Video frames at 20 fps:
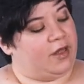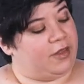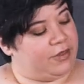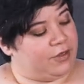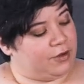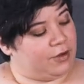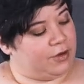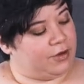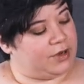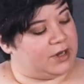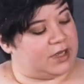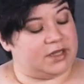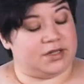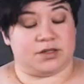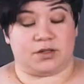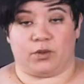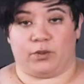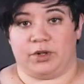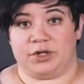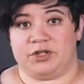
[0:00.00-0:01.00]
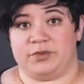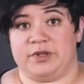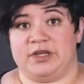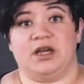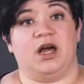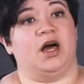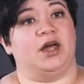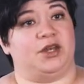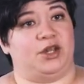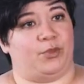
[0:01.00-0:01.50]
Third is going to be
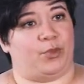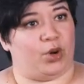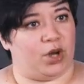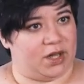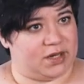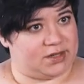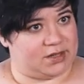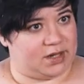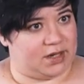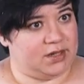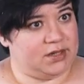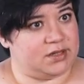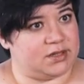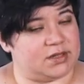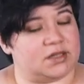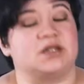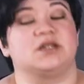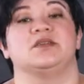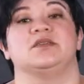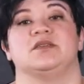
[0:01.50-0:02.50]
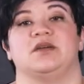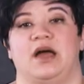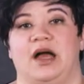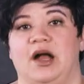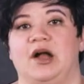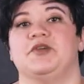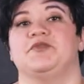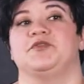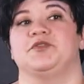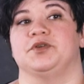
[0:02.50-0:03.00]
honey processed.
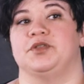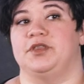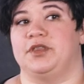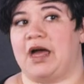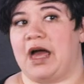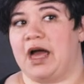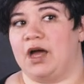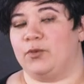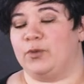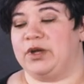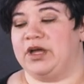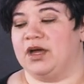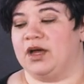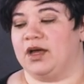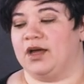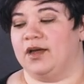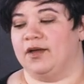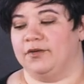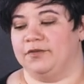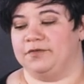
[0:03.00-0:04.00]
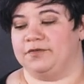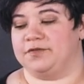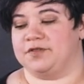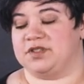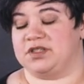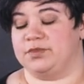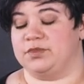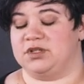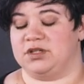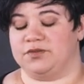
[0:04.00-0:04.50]
After that, we have
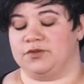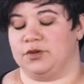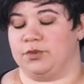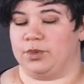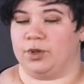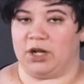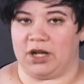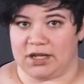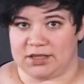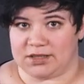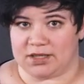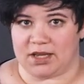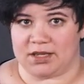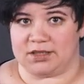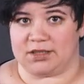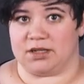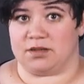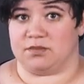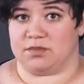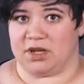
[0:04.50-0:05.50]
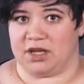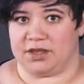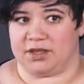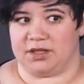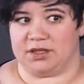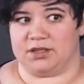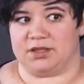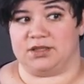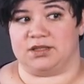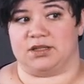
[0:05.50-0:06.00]
some different processing
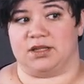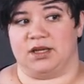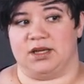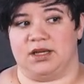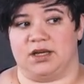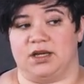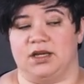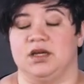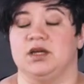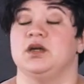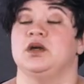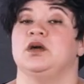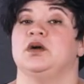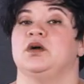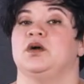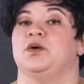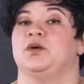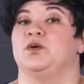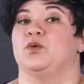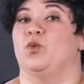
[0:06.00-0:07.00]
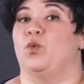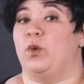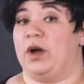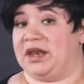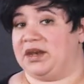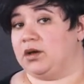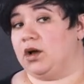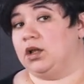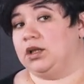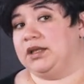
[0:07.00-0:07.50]
methods like
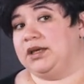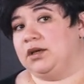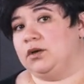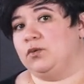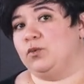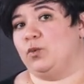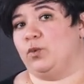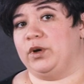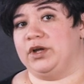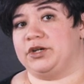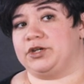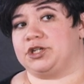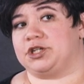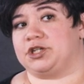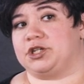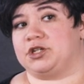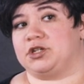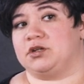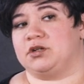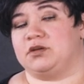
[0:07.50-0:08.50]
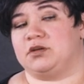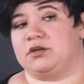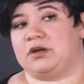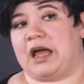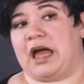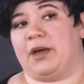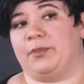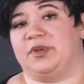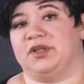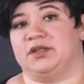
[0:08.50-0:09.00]
wet hulling, which
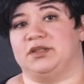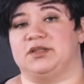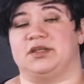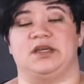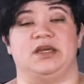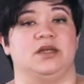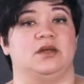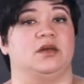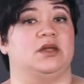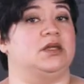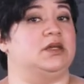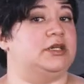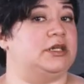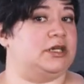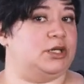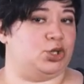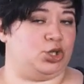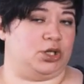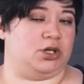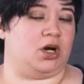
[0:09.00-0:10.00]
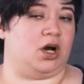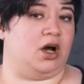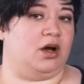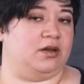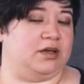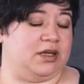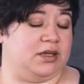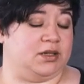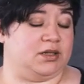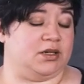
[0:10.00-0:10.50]
happens in Indonesia co
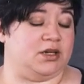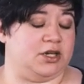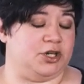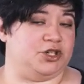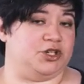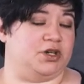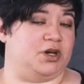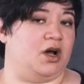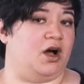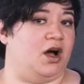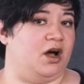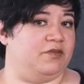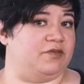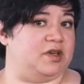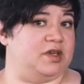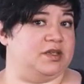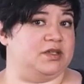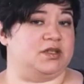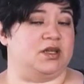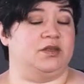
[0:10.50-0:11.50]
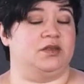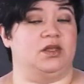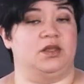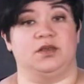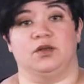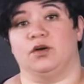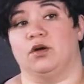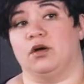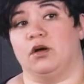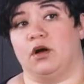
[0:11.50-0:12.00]
Indonesian coffees, and then
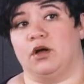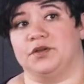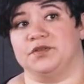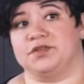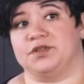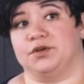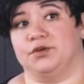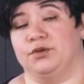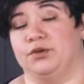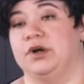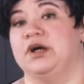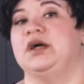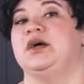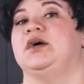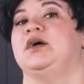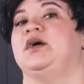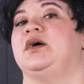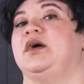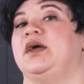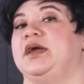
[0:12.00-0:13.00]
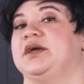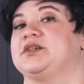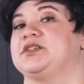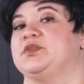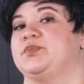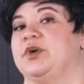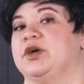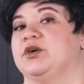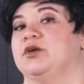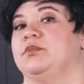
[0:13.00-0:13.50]
there are also
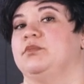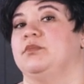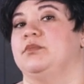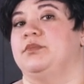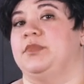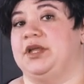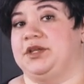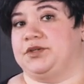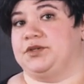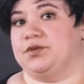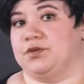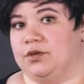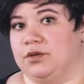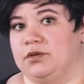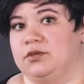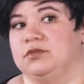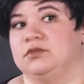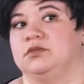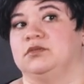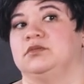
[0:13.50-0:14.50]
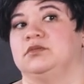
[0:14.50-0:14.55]
experimental